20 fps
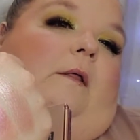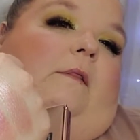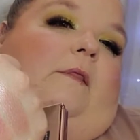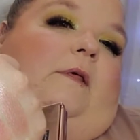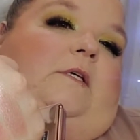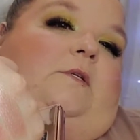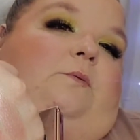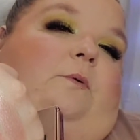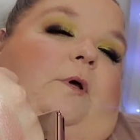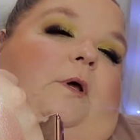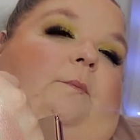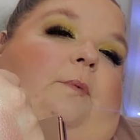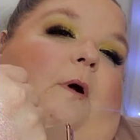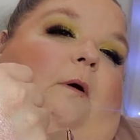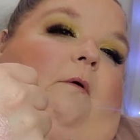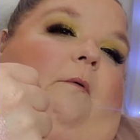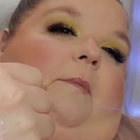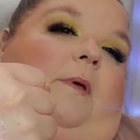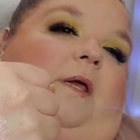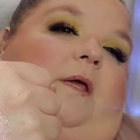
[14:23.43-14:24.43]
This one could
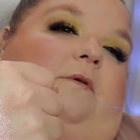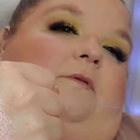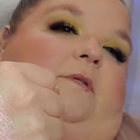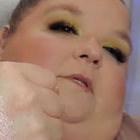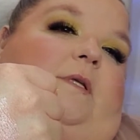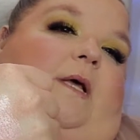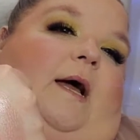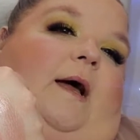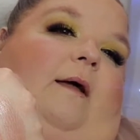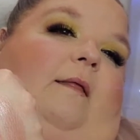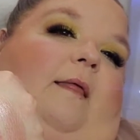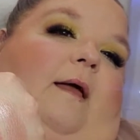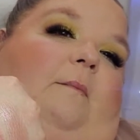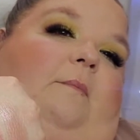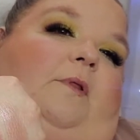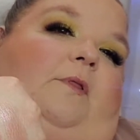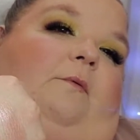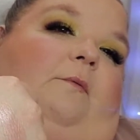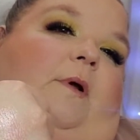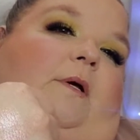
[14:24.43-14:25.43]
probably be used as a
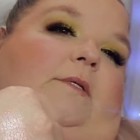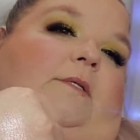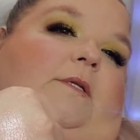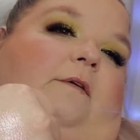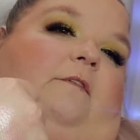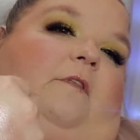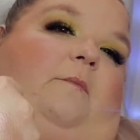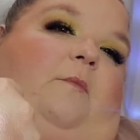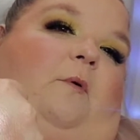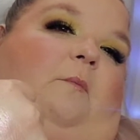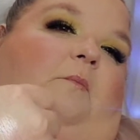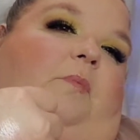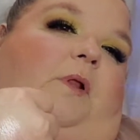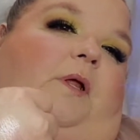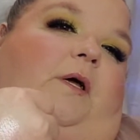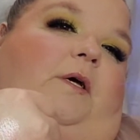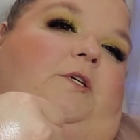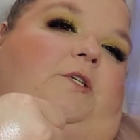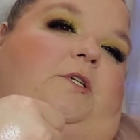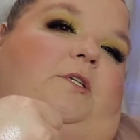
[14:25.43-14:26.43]
highlight, but the rest of them are
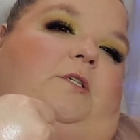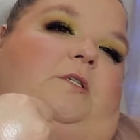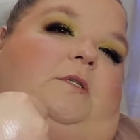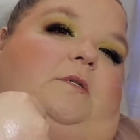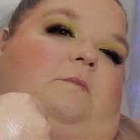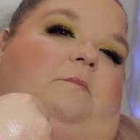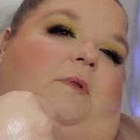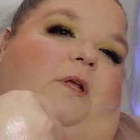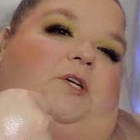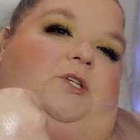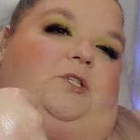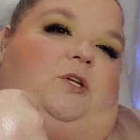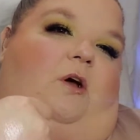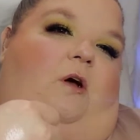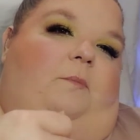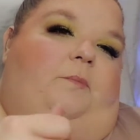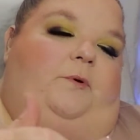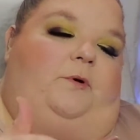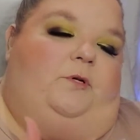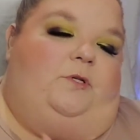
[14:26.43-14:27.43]
blush
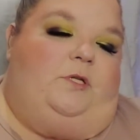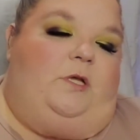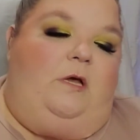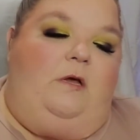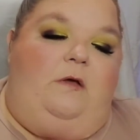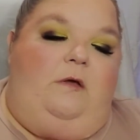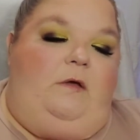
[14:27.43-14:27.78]
toppers.